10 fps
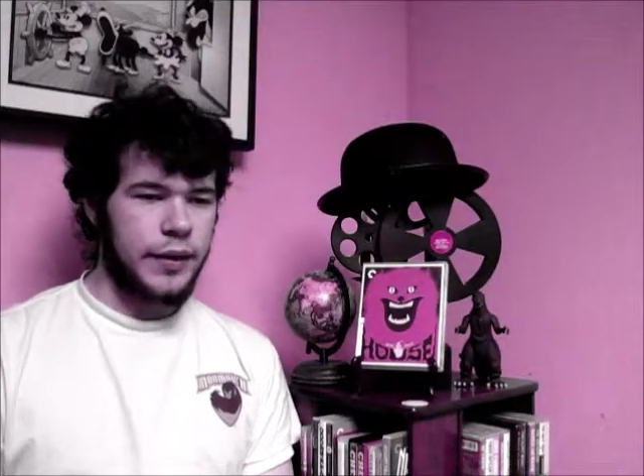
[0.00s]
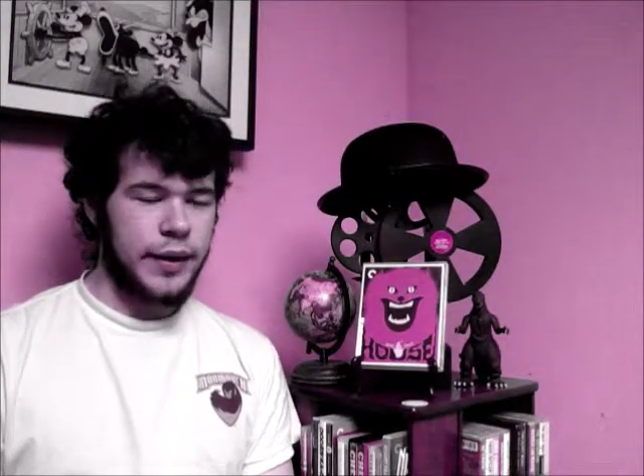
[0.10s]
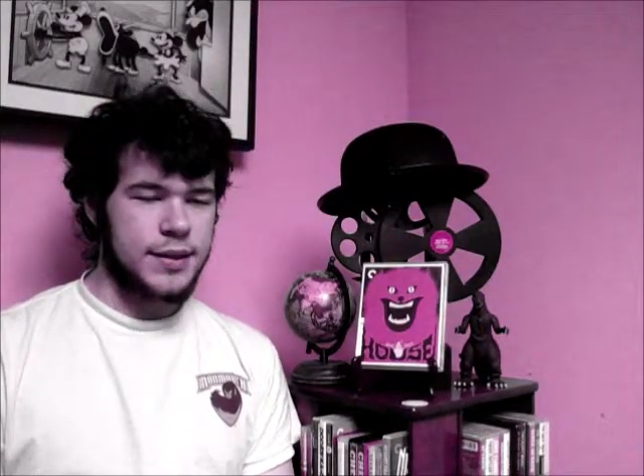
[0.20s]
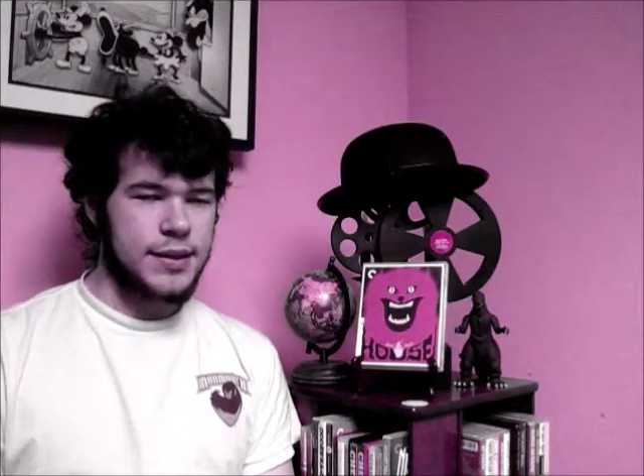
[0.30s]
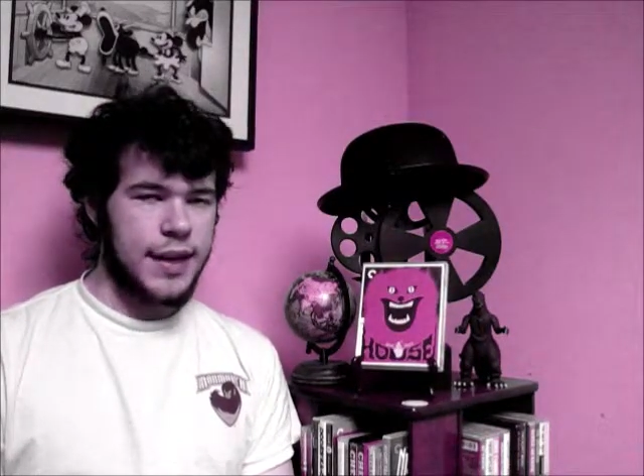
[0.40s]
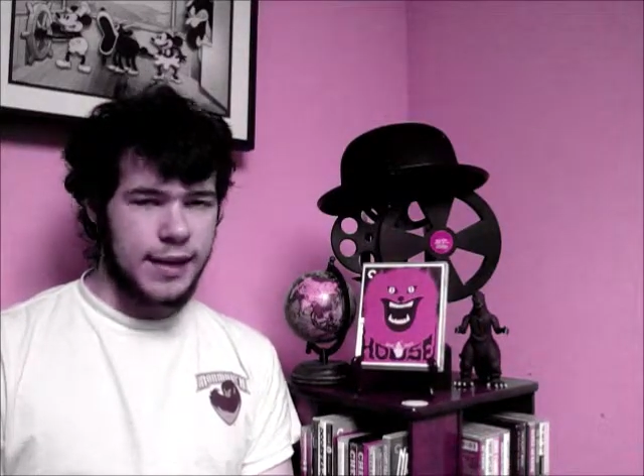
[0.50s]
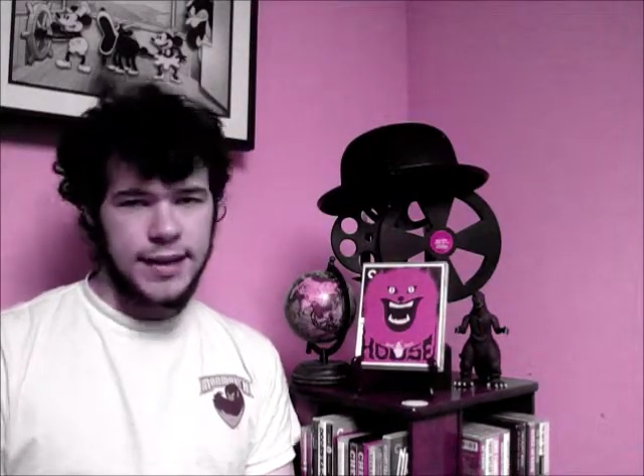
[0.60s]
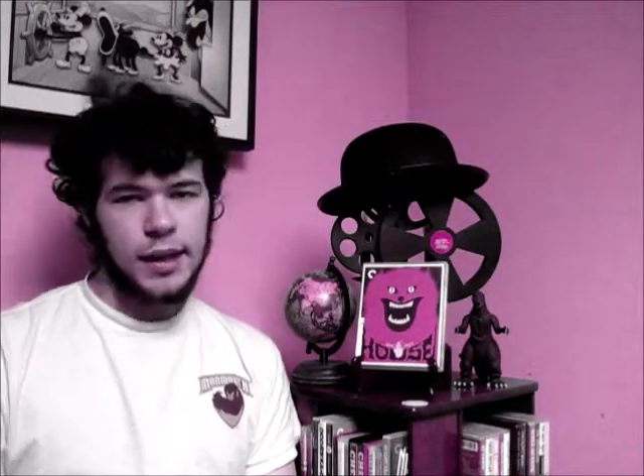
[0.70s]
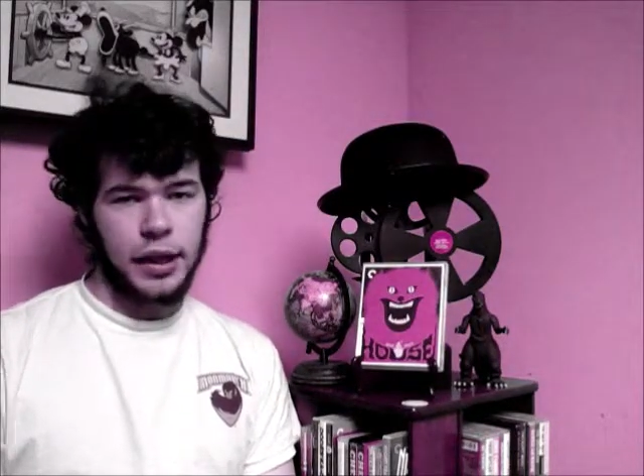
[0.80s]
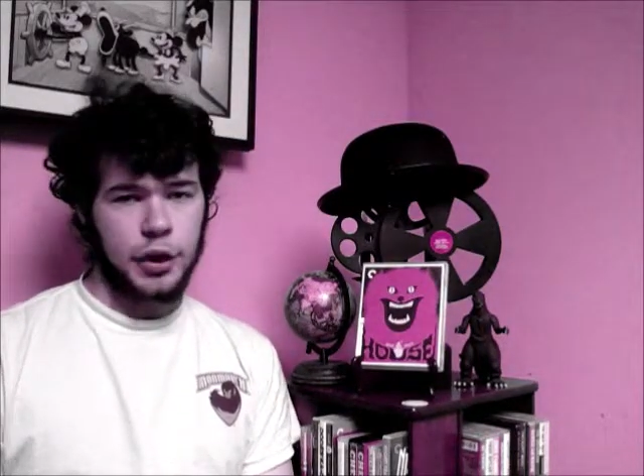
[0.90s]
like, a
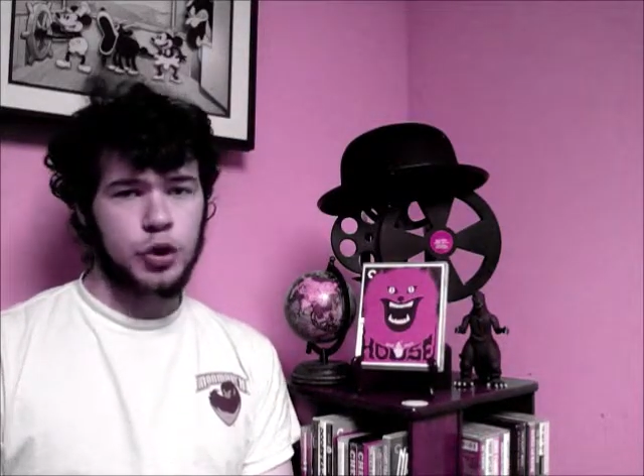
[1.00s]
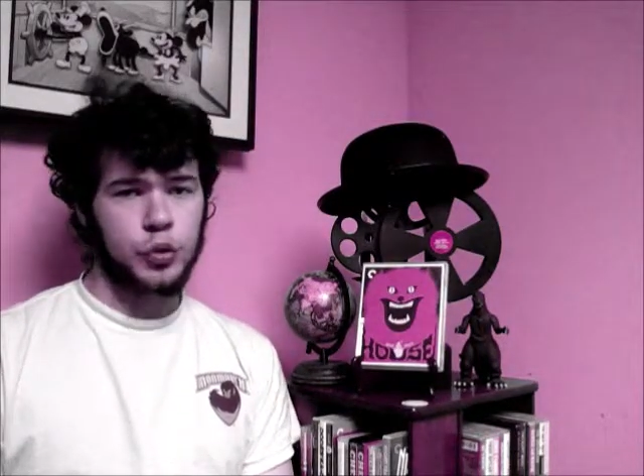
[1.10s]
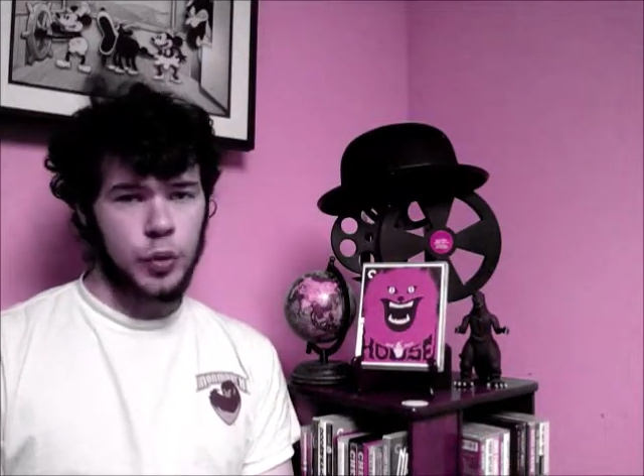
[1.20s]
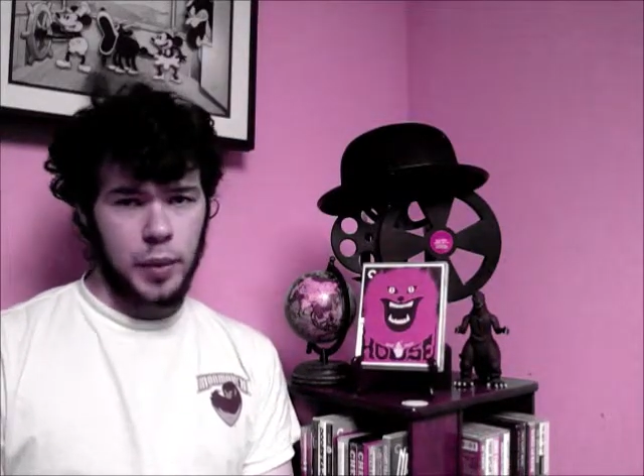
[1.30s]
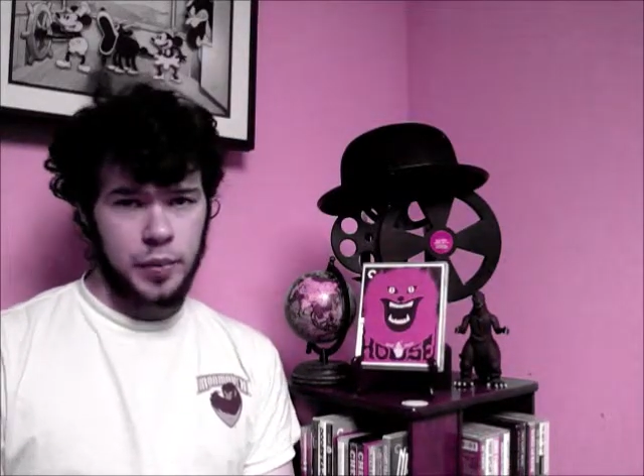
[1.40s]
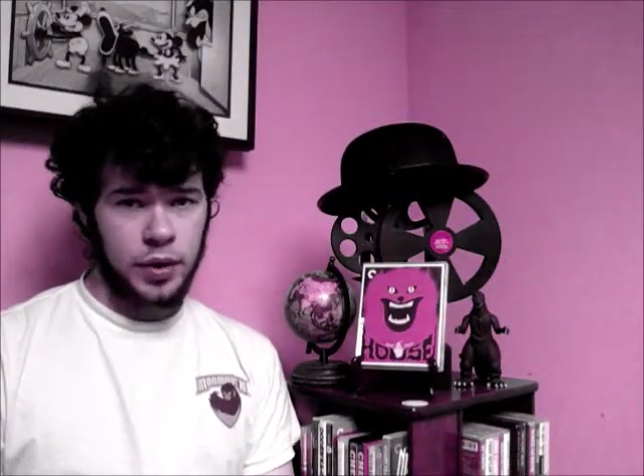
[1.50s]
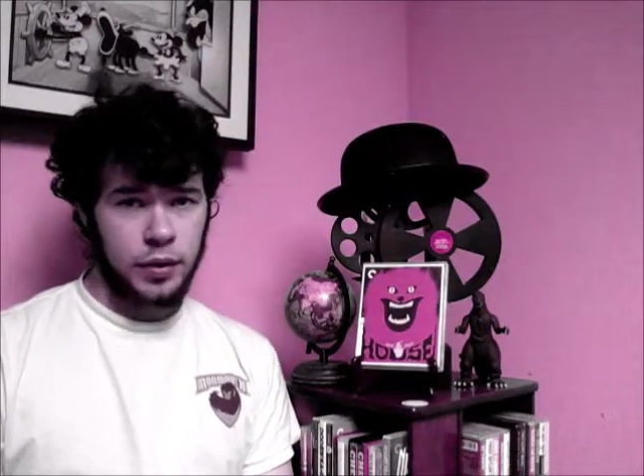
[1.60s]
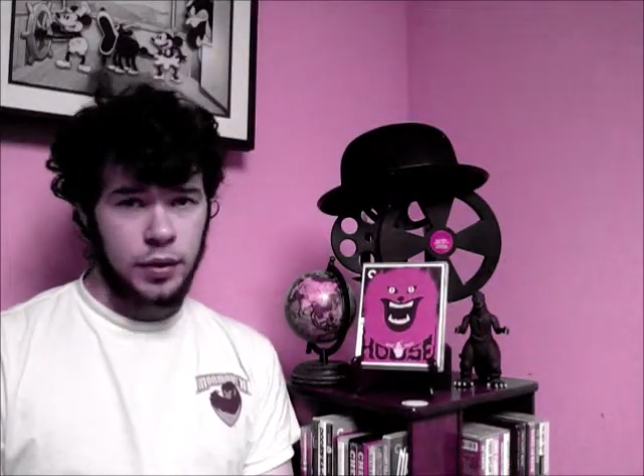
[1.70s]
psychedelic trip.